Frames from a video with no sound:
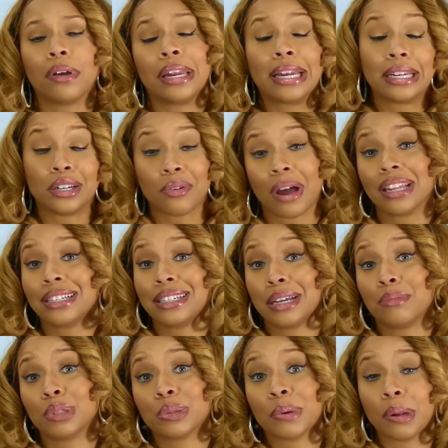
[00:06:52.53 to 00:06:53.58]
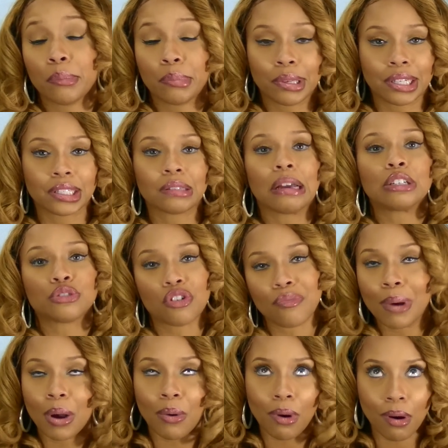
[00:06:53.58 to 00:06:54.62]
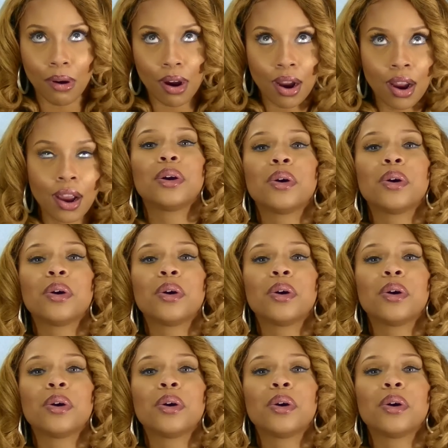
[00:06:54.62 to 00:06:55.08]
and I didn't know how the date was going to be, so I drove my own car.